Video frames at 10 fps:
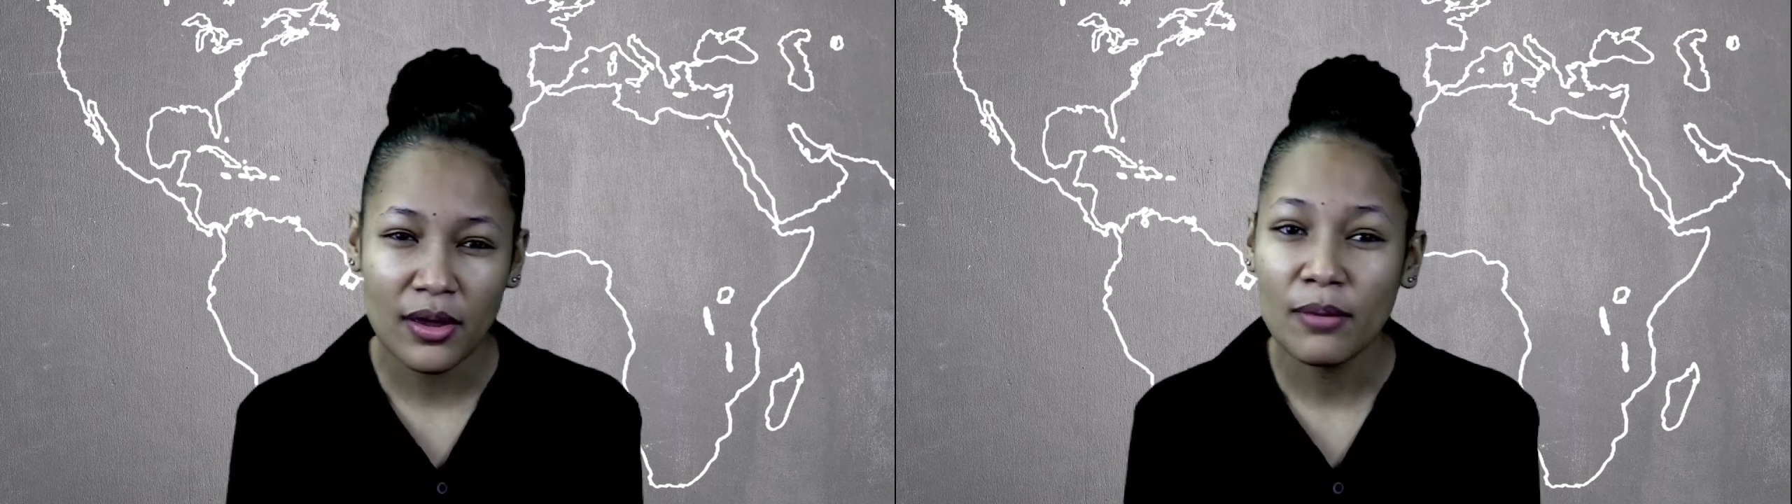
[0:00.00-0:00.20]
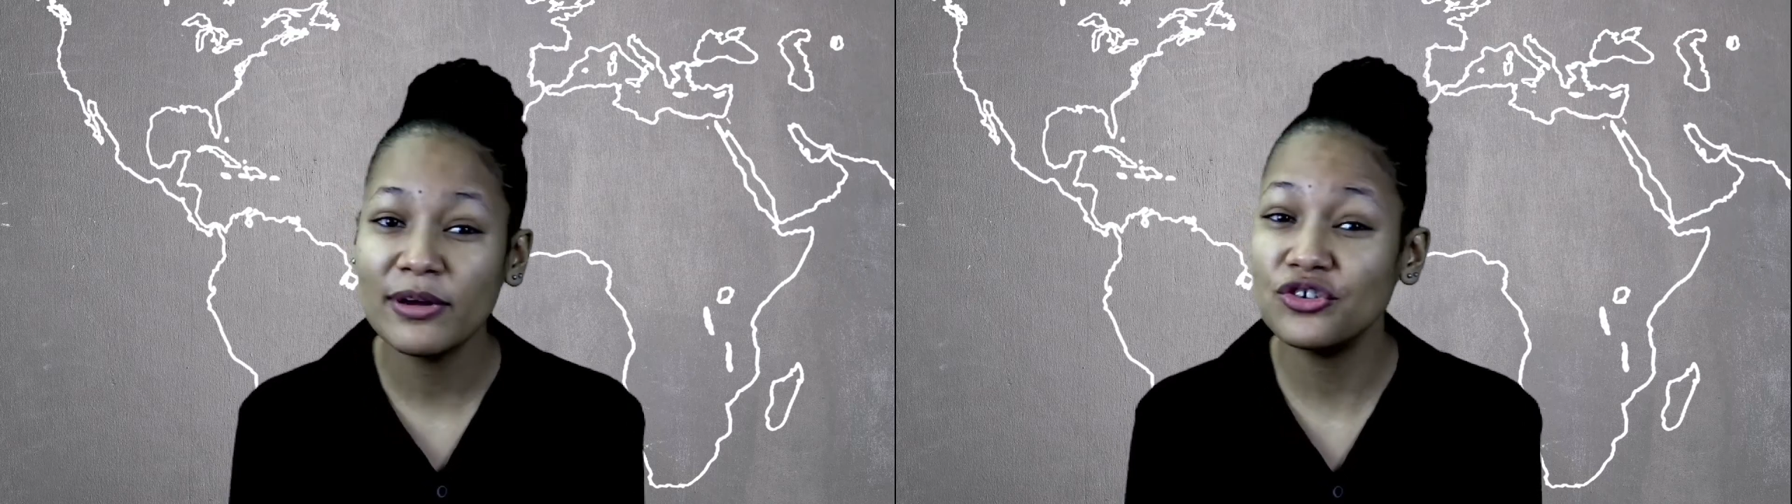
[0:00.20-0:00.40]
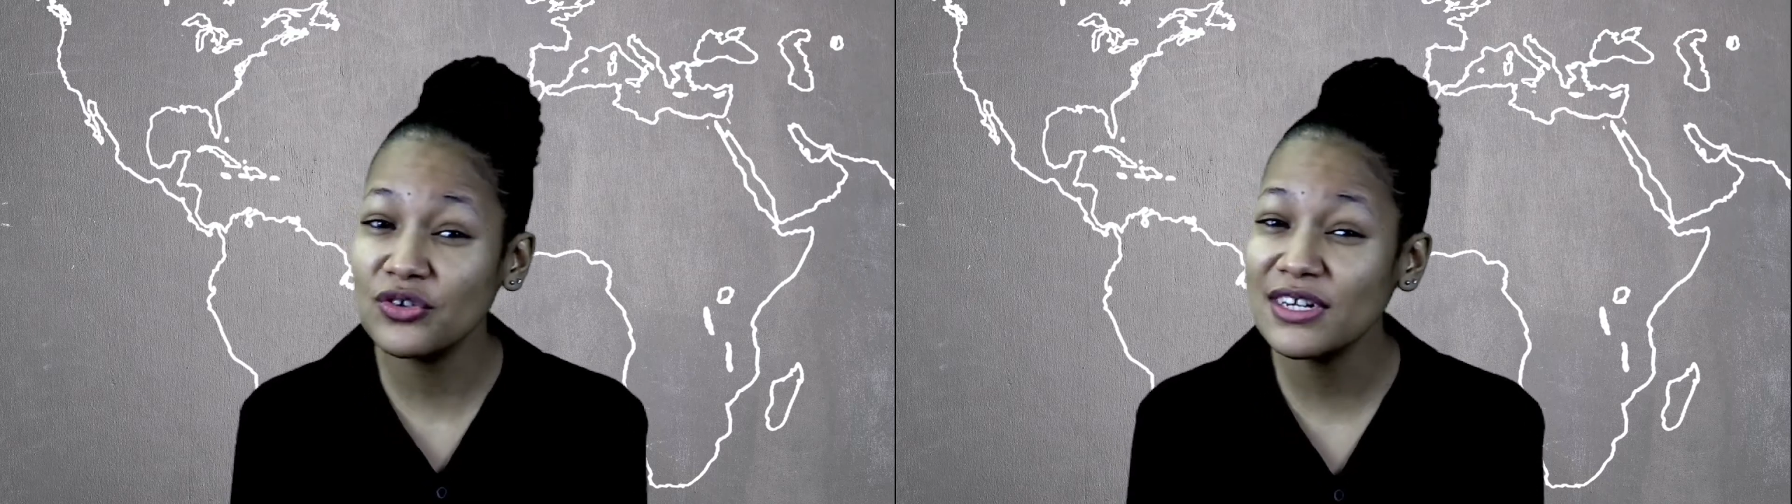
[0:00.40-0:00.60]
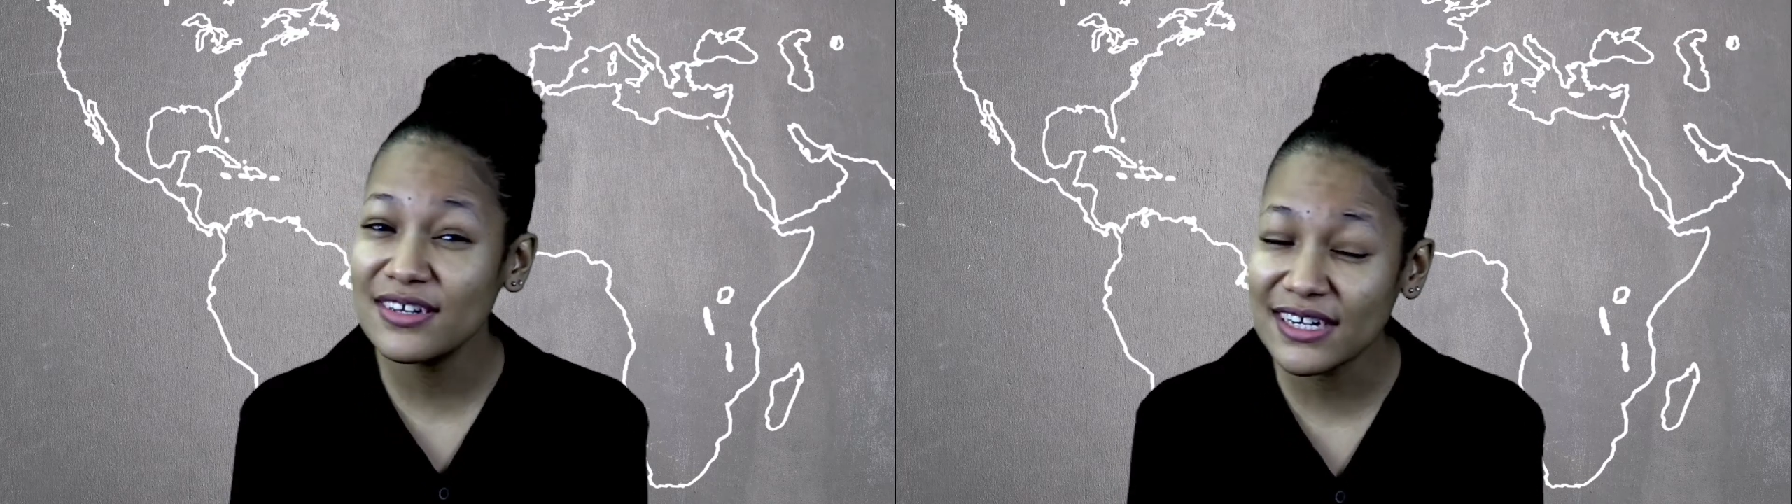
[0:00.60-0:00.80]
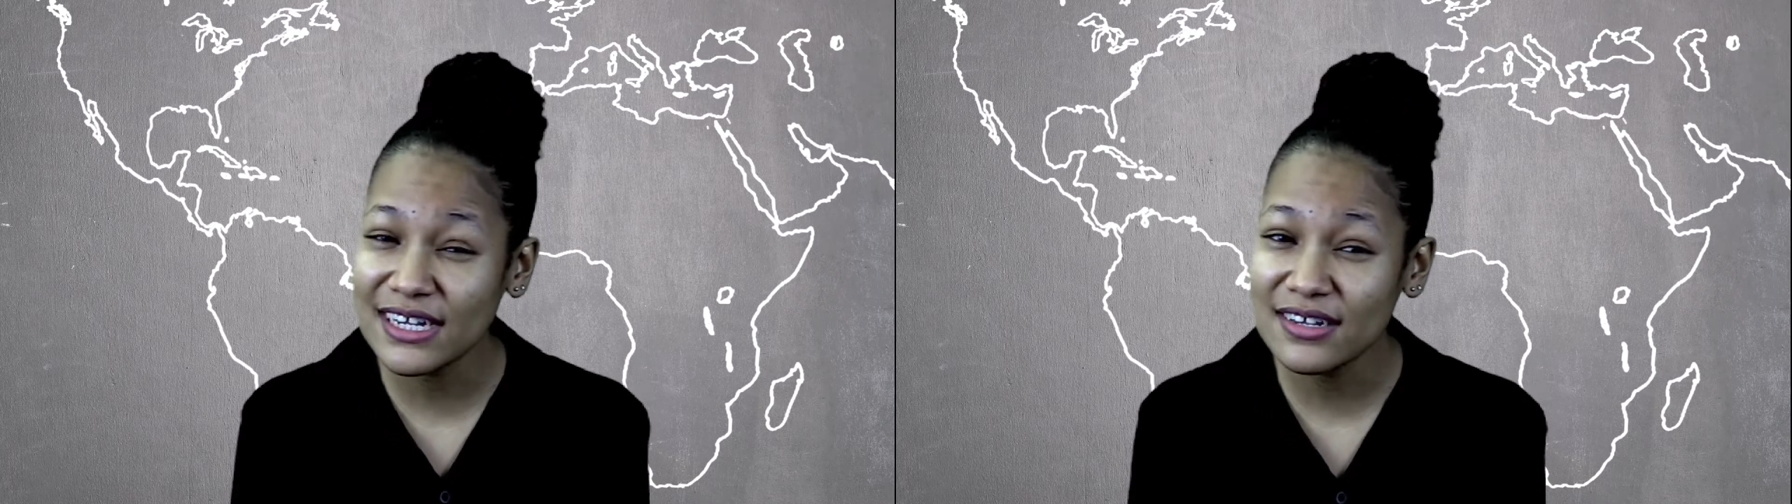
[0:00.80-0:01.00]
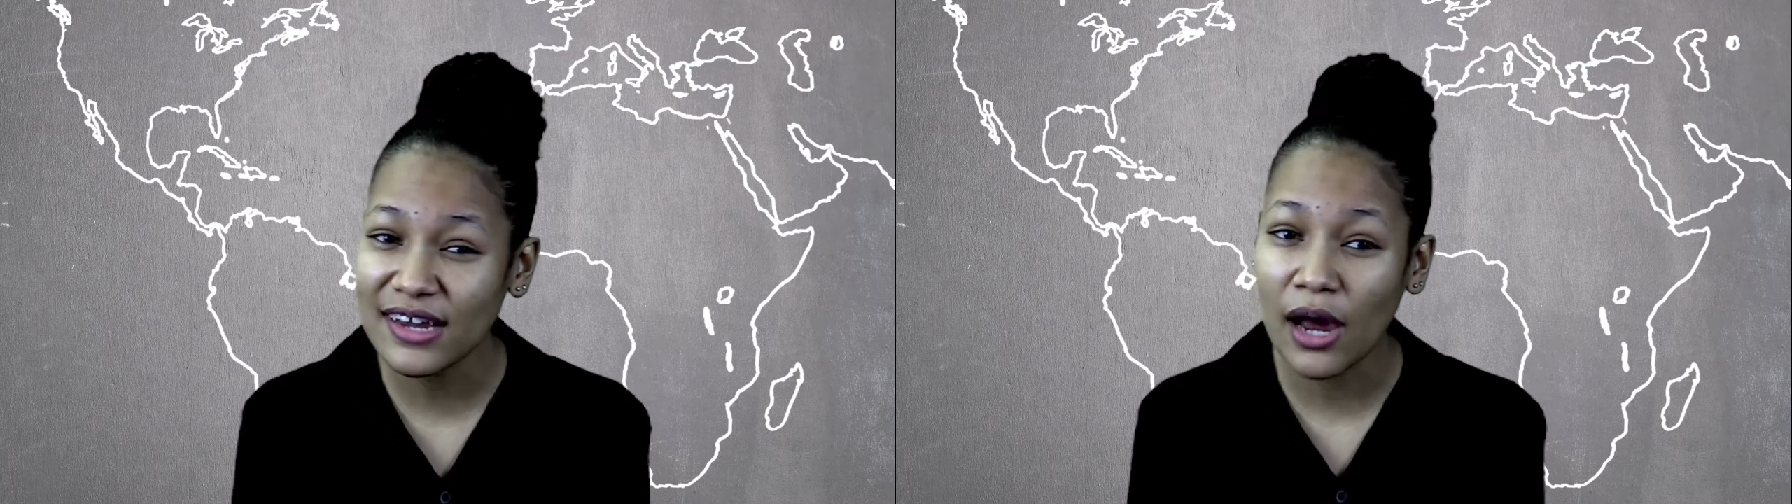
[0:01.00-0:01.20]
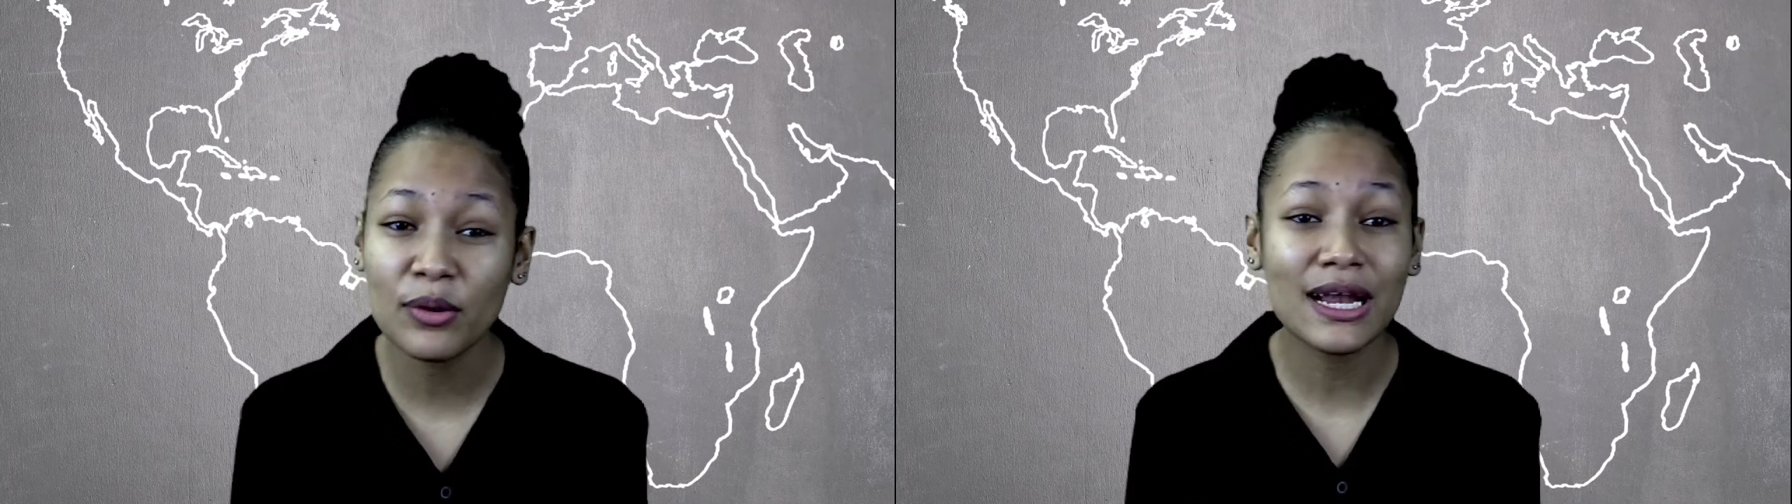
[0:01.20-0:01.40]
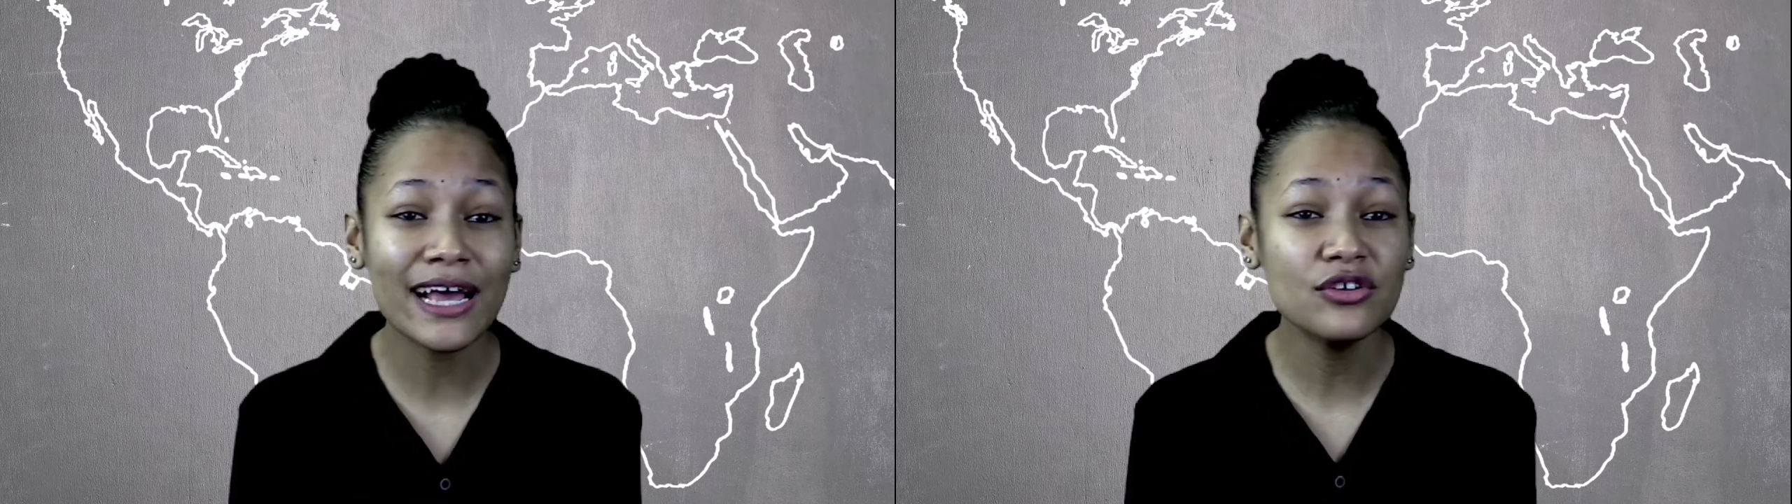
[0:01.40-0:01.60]
But junior techies, I
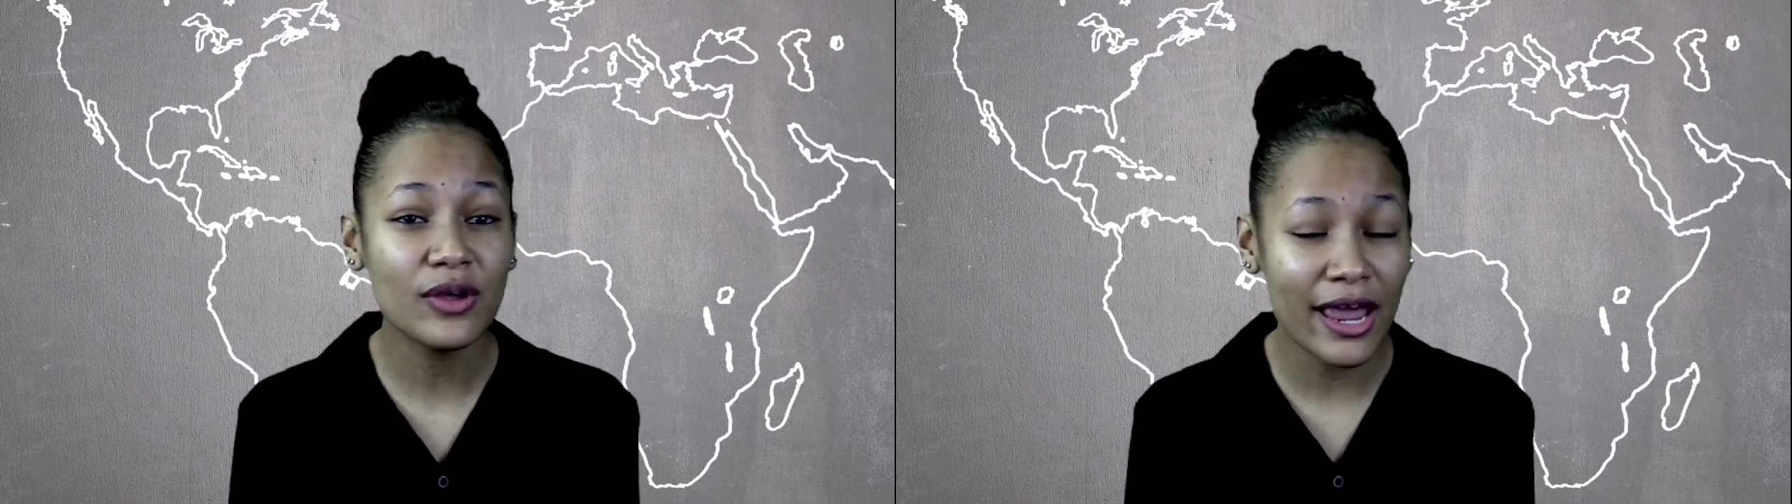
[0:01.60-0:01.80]
would like to